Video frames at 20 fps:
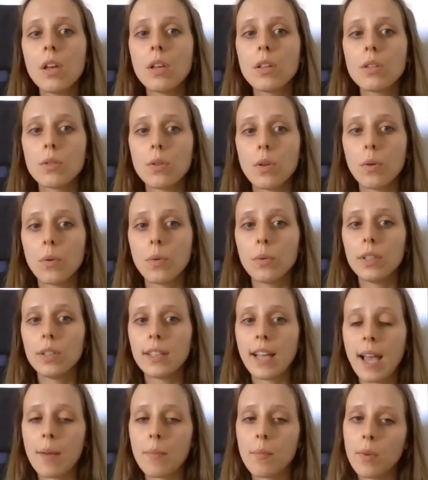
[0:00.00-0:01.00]
So the
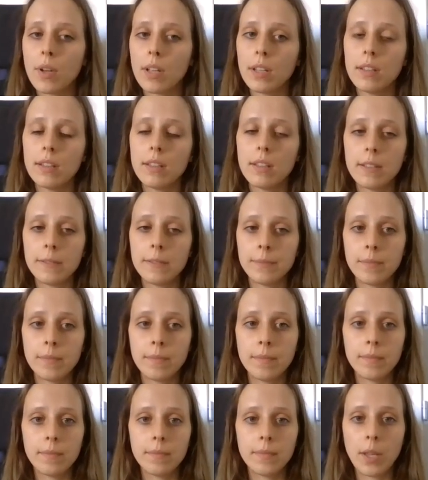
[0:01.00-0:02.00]
time when
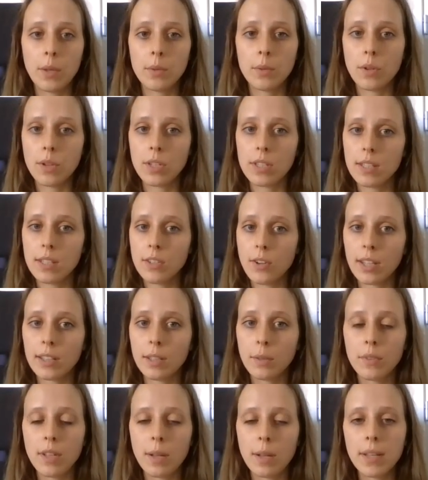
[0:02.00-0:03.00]
the user is
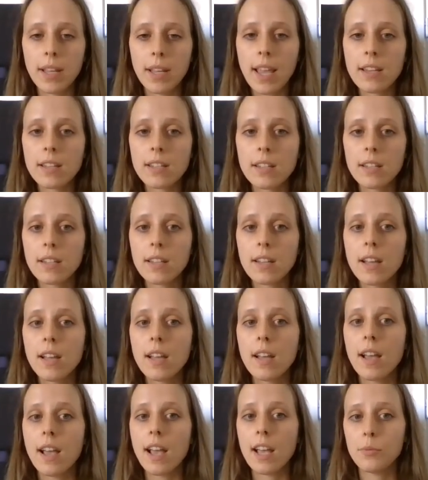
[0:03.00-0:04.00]
interacting with the application
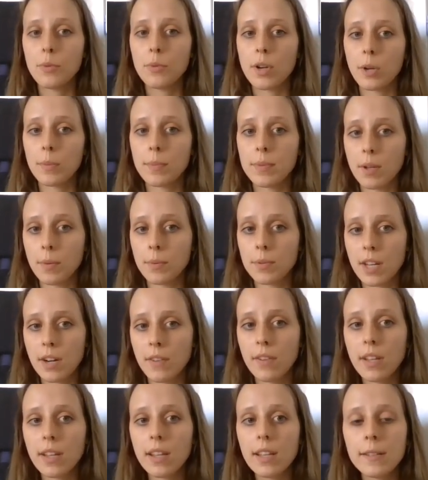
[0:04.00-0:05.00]
and we're
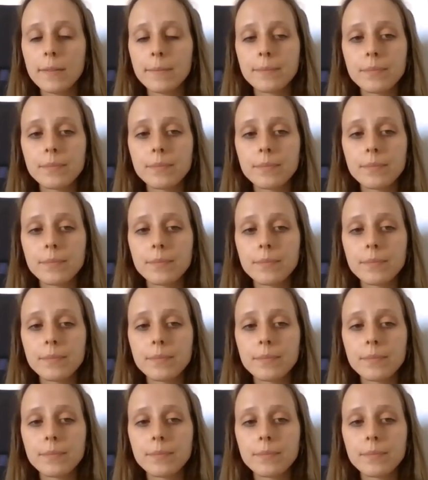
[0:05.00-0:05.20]
observing it.